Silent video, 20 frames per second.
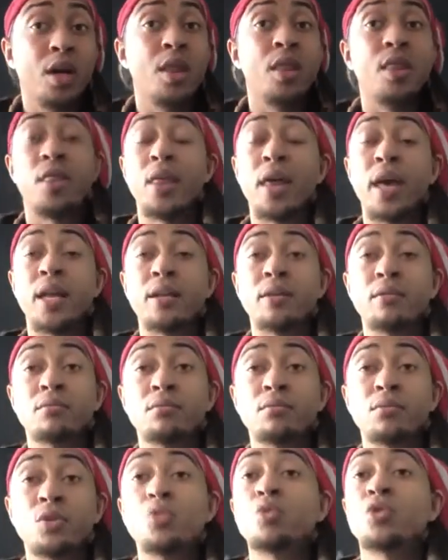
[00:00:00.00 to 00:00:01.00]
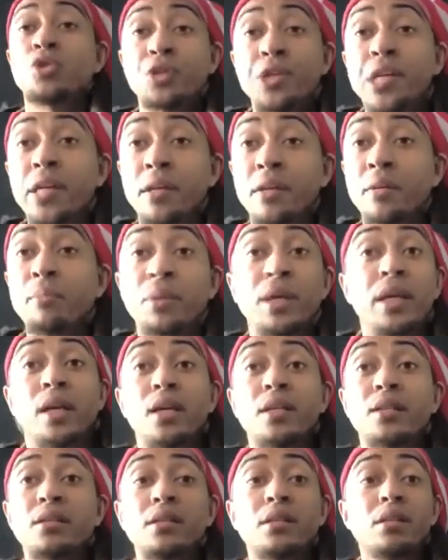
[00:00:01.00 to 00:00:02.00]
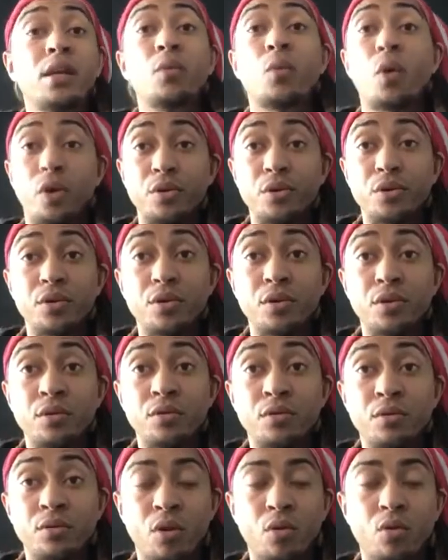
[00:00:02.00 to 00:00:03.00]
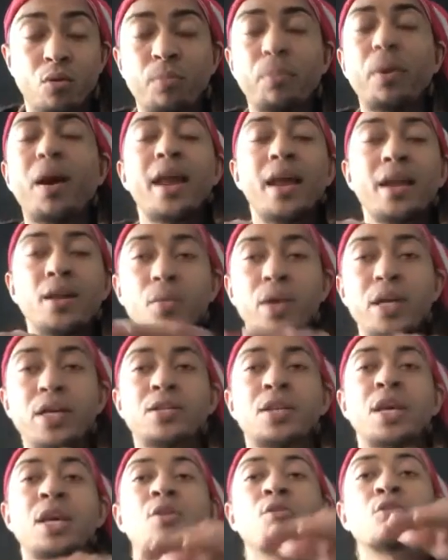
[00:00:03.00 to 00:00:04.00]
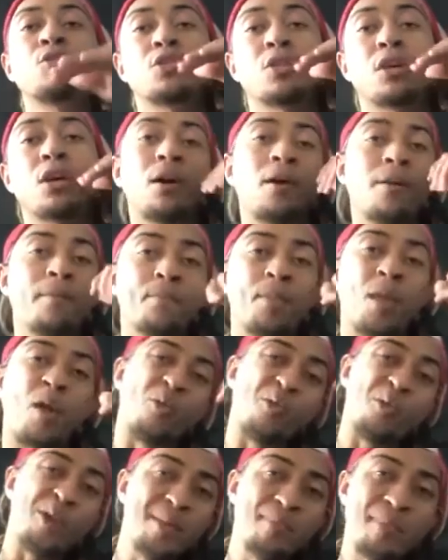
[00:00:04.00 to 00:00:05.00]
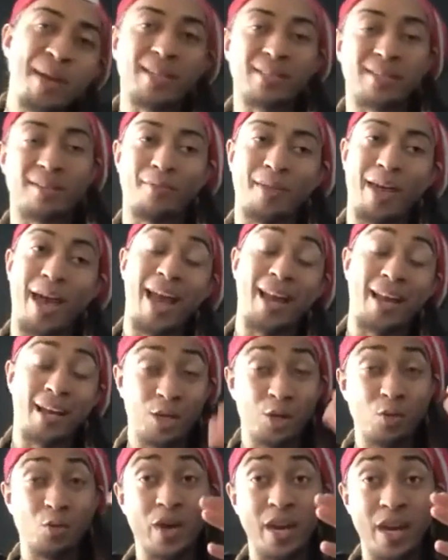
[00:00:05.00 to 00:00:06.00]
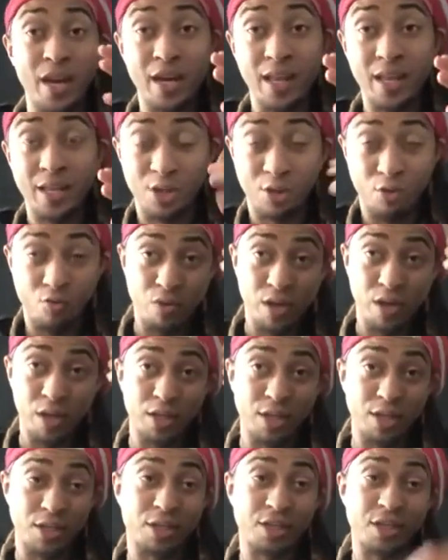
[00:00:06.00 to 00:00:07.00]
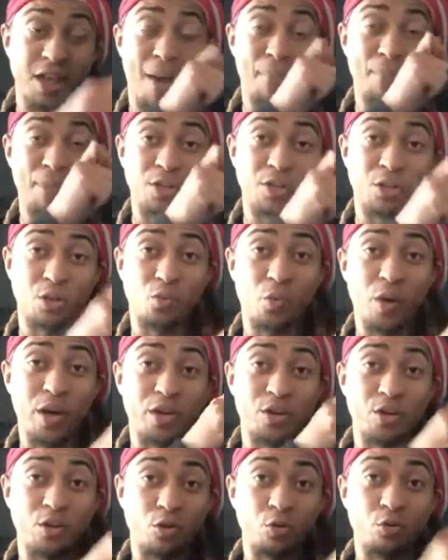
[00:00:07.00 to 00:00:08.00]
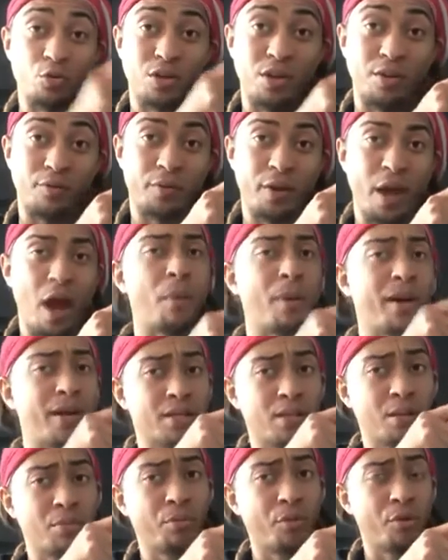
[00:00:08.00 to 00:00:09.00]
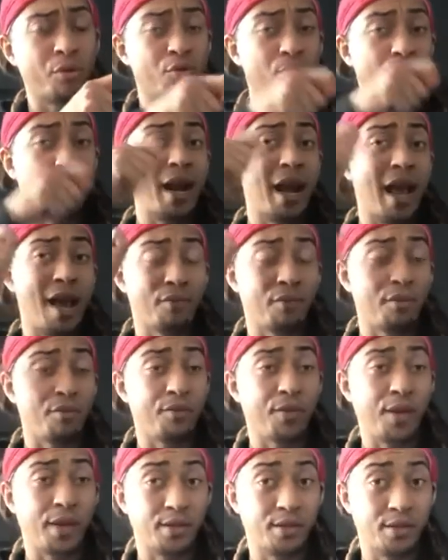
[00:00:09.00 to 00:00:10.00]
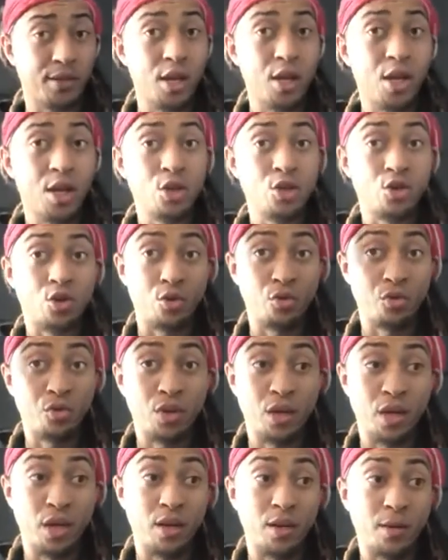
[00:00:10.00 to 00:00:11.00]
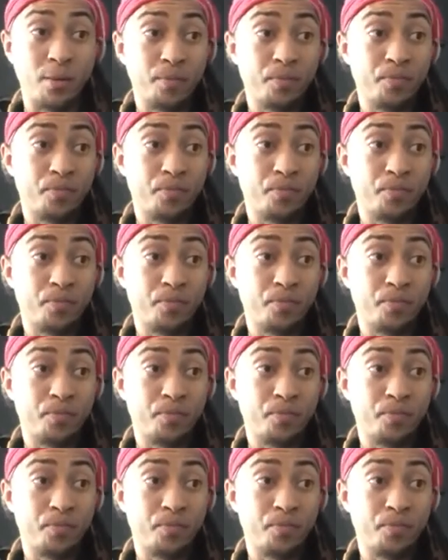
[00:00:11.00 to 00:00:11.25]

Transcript: then you was cheating because it works. So, but anyways, here's a remix of that. Another way to really just tap into the way that you do stuff now. But at some point, you might have to fix so you can